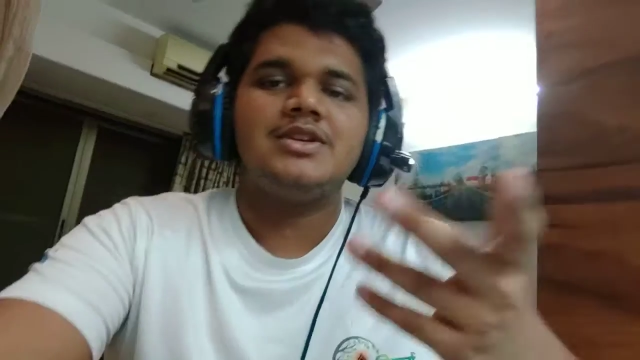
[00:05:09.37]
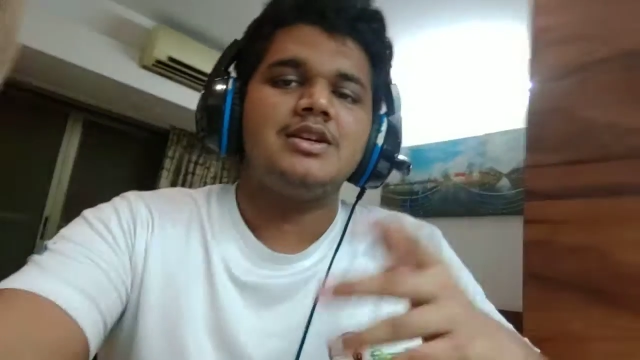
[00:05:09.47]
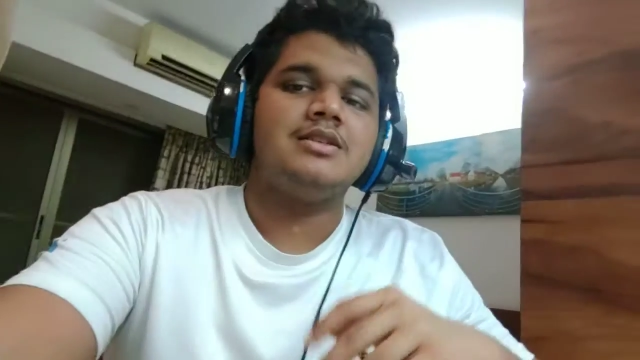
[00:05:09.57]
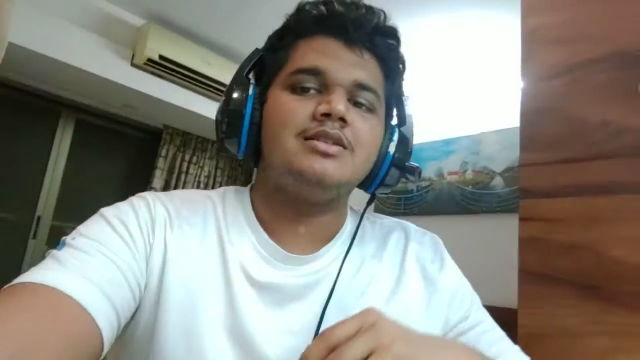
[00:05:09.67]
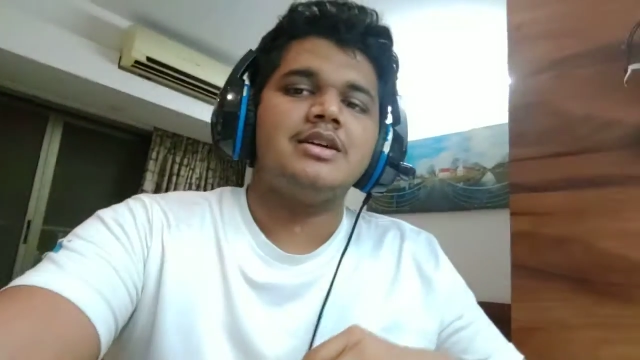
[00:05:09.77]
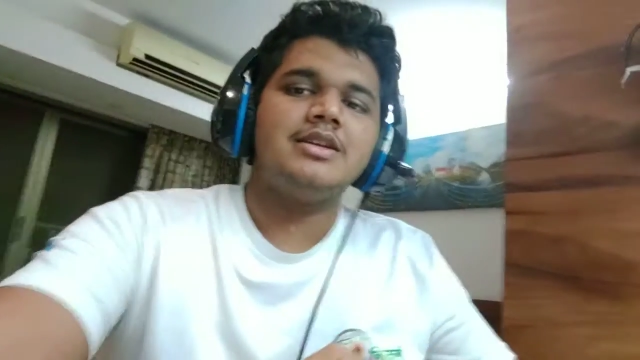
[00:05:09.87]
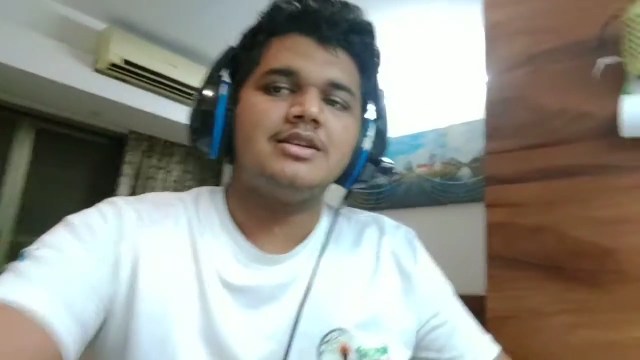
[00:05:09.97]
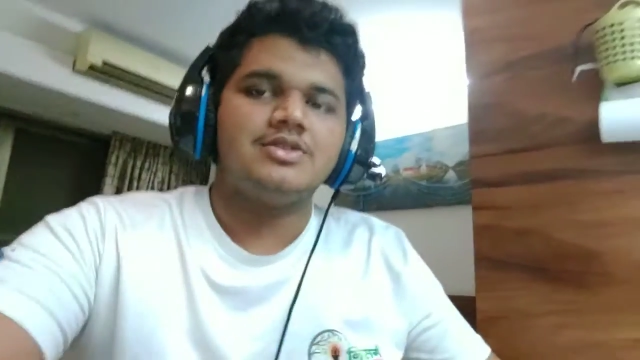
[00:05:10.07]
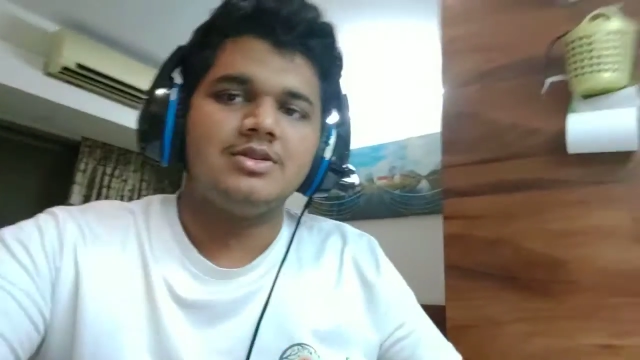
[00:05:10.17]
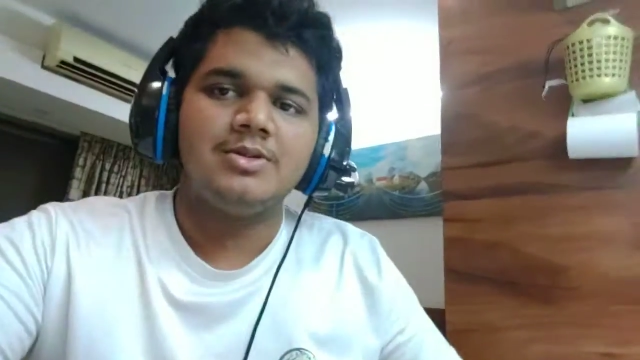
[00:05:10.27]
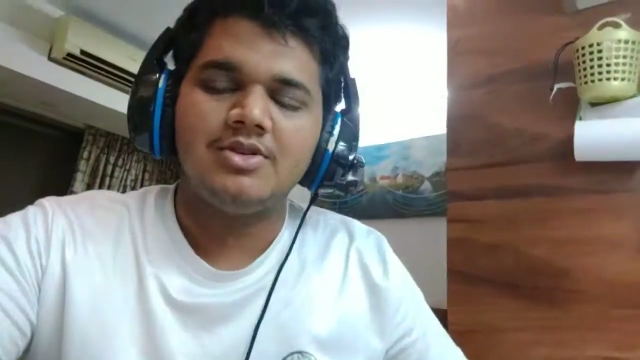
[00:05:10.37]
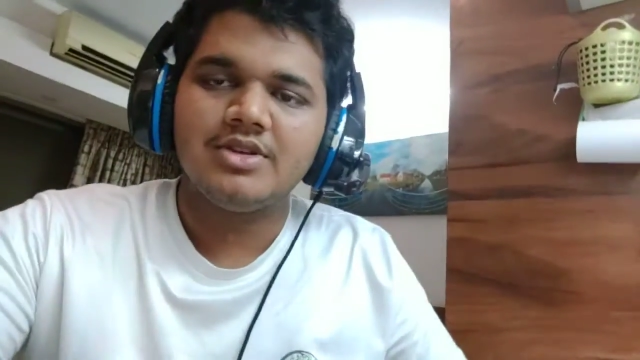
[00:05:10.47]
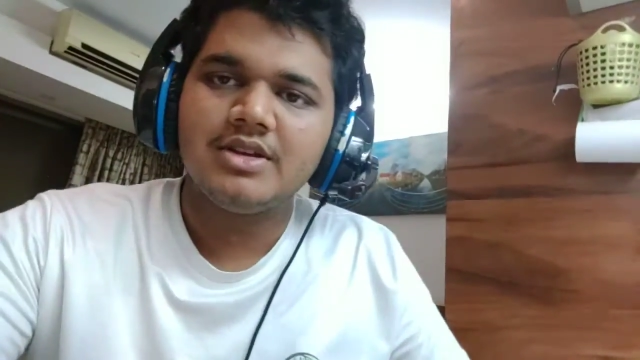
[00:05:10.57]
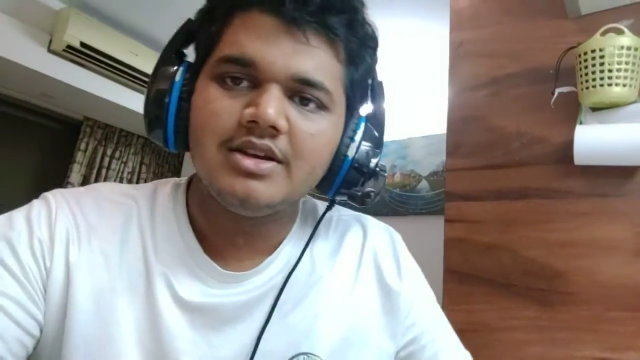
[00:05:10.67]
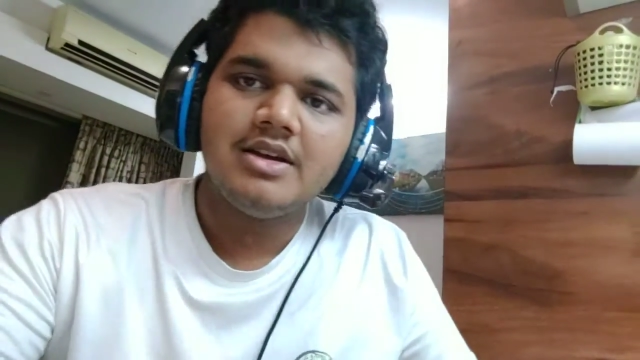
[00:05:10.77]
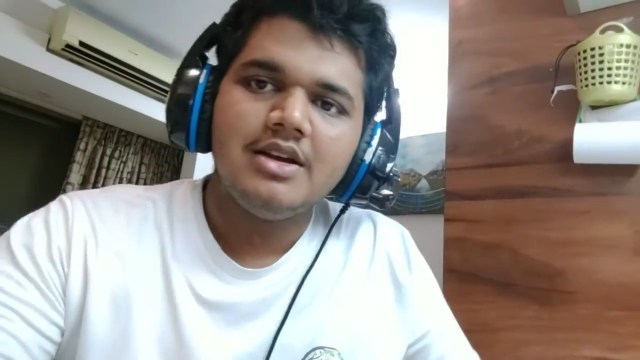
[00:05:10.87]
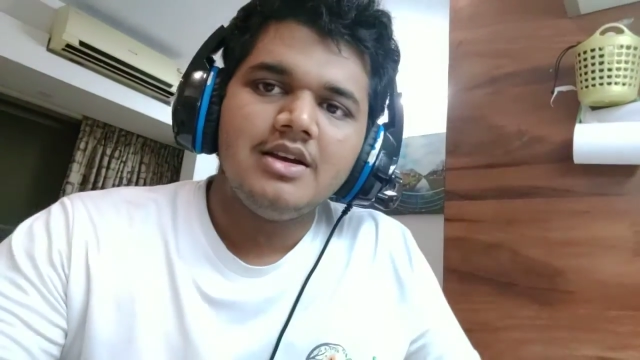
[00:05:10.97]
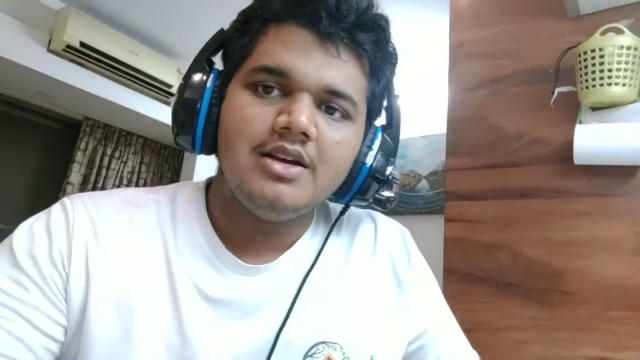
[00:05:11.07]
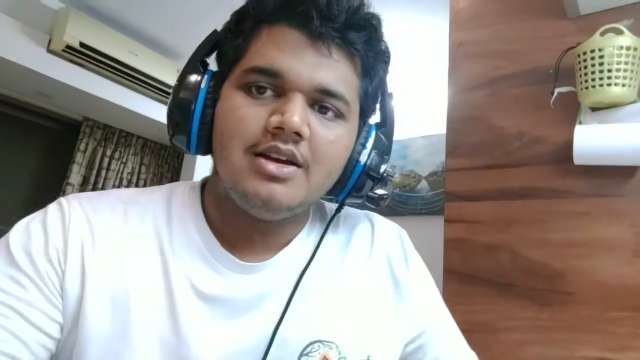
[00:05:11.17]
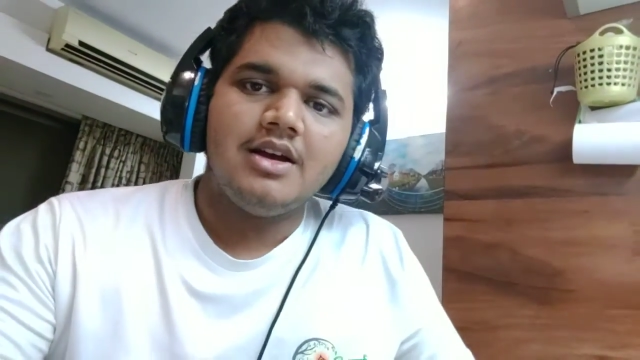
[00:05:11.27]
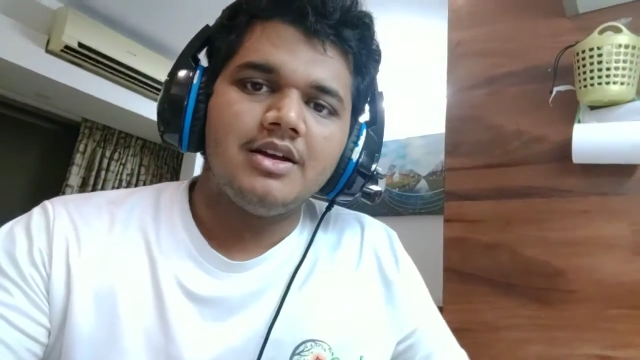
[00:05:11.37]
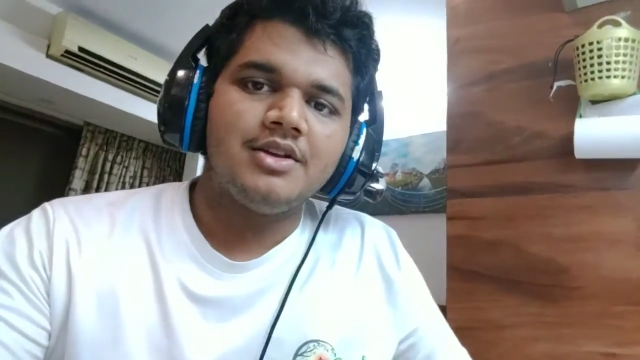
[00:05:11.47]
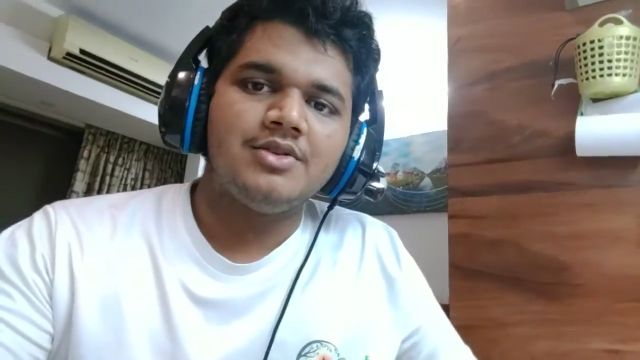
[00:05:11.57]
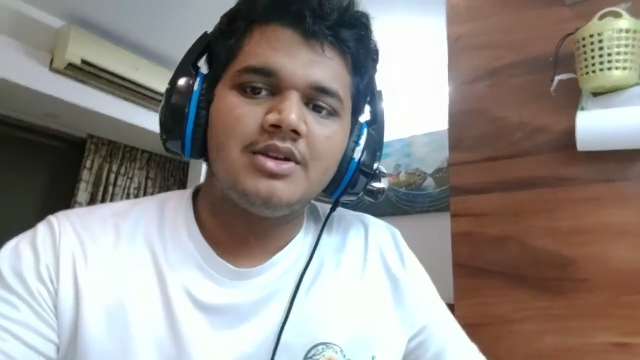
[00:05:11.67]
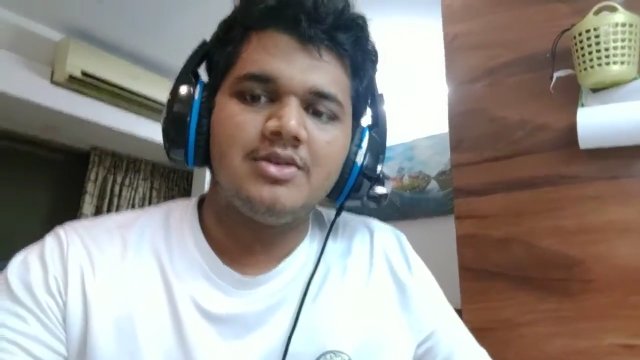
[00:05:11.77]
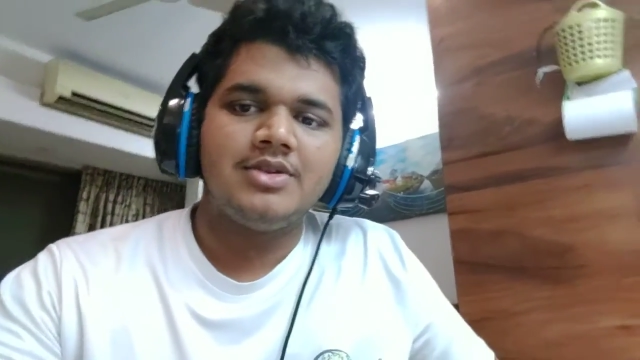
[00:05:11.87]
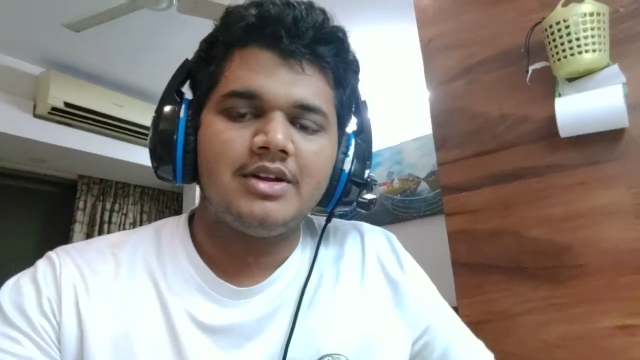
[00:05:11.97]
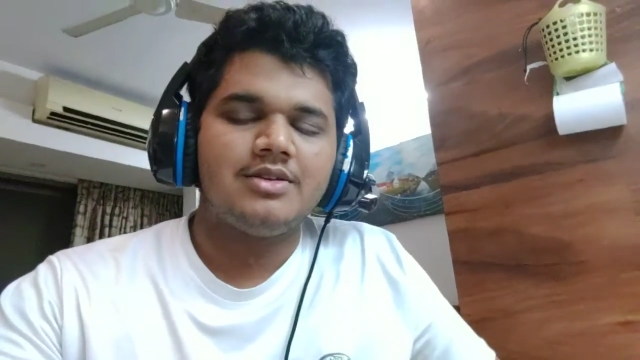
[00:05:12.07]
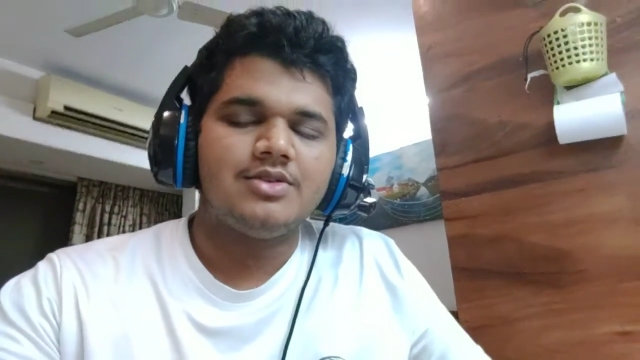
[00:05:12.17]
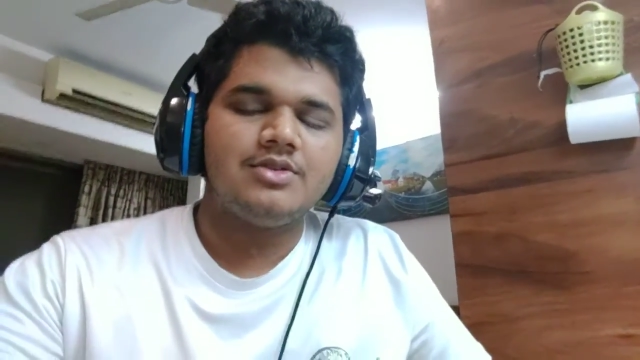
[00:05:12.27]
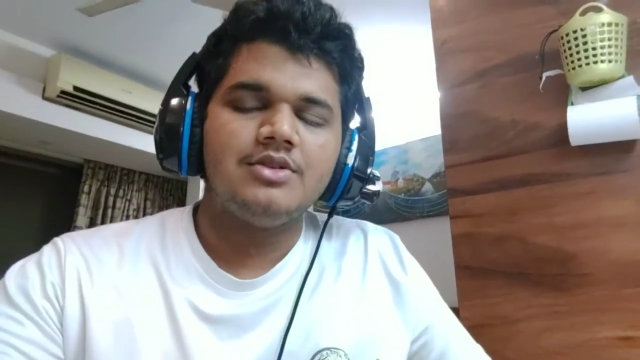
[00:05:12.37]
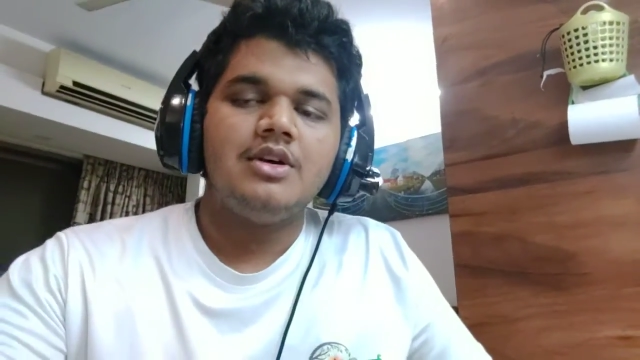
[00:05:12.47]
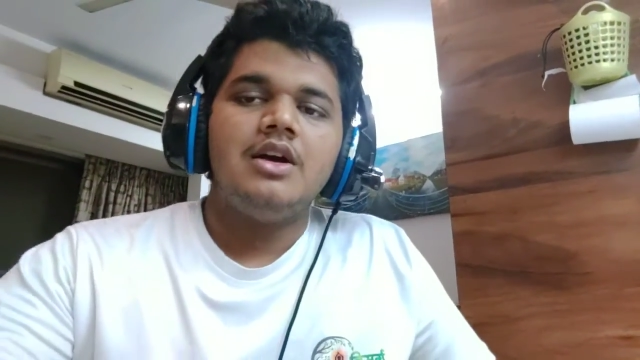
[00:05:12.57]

which I didn't write actually because I knew that I would get it. So